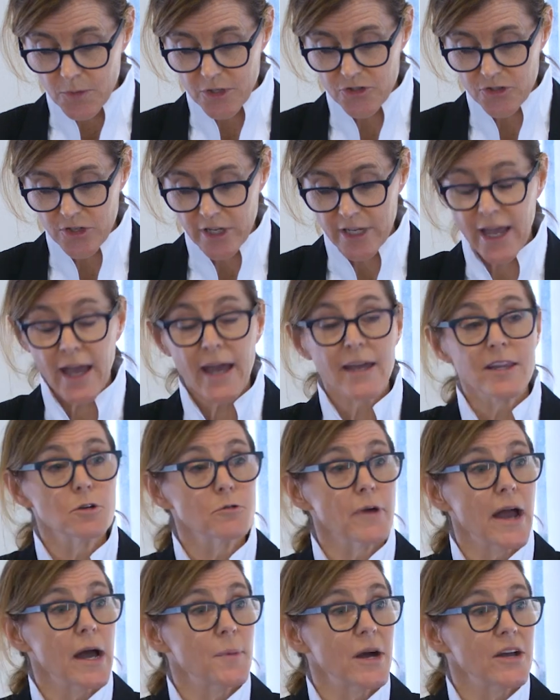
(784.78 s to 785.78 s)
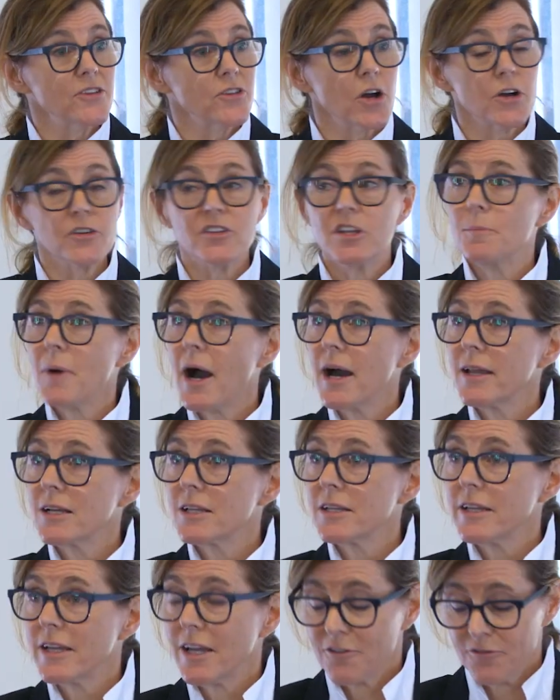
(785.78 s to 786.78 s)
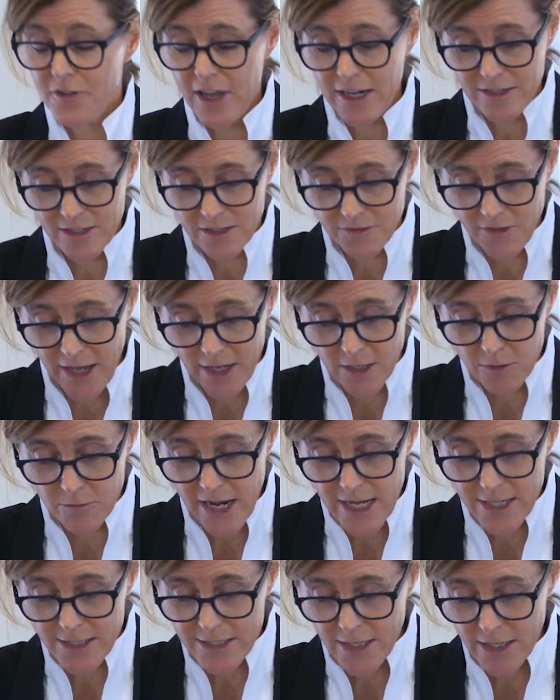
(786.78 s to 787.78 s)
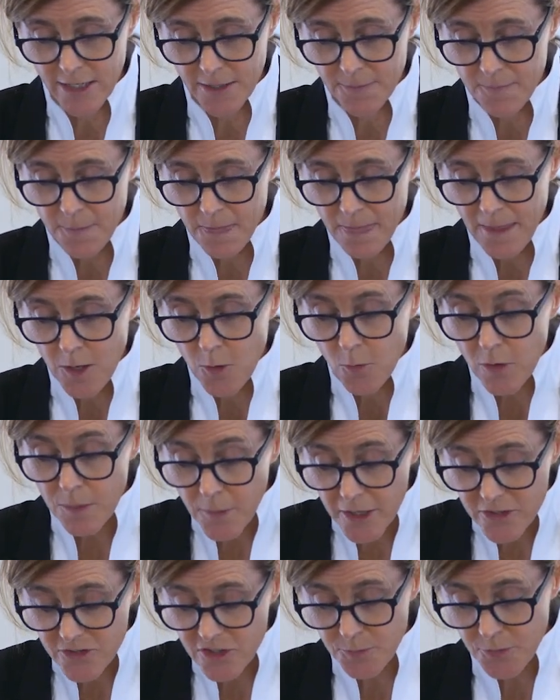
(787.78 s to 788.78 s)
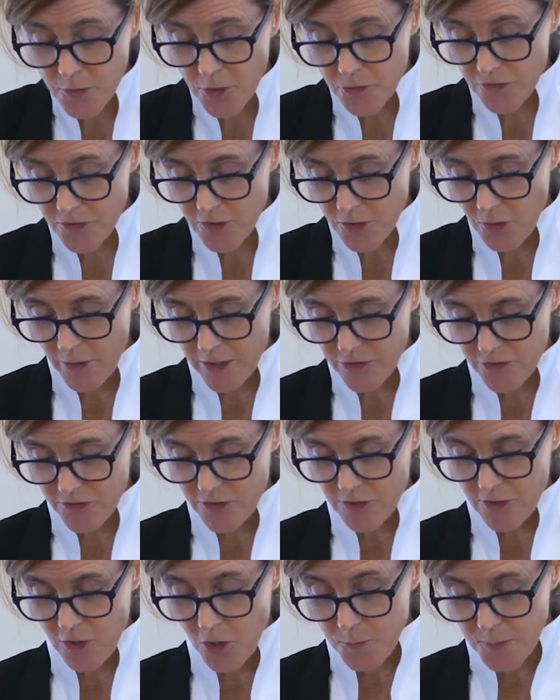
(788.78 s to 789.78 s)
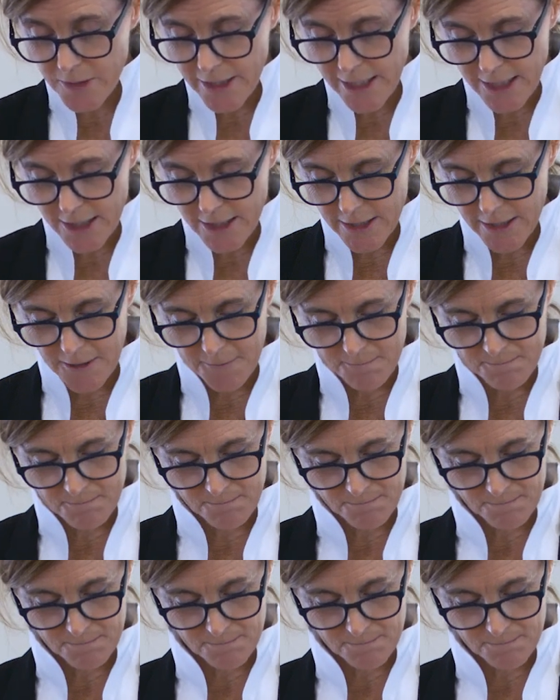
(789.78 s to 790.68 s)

which again the rabbis are demonically effective at erasing, we must approach the question obliquely.